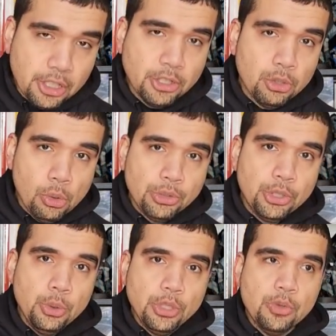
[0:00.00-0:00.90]
tool to
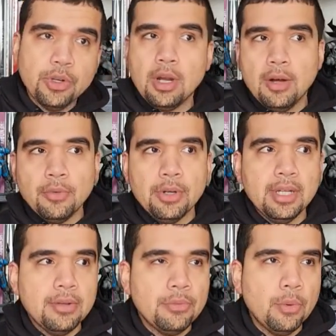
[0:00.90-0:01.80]
use in recovery.
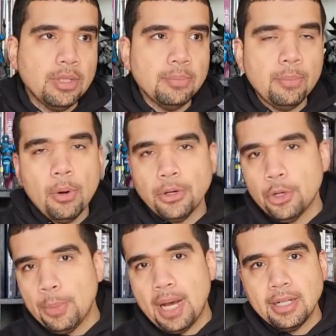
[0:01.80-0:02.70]
If one part of your
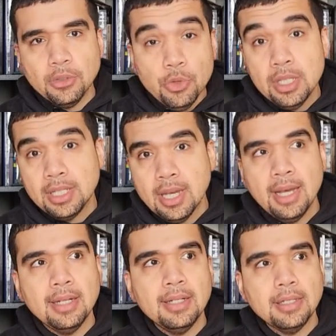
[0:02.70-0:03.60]
body is really tight
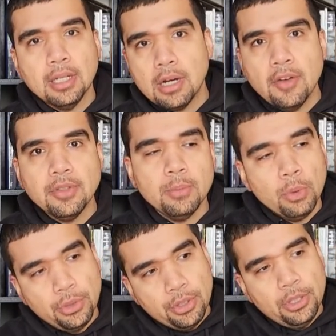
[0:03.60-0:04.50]
and it's uncomfortable,
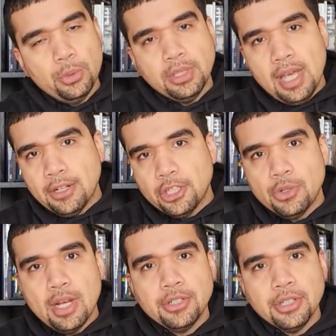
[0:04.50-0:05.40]
you can do a static
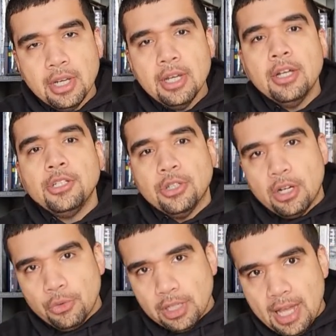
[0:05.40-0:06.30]
stretch, try to
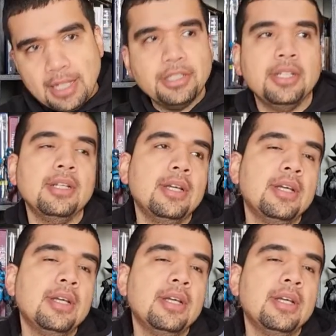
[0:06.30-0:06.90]
relax it.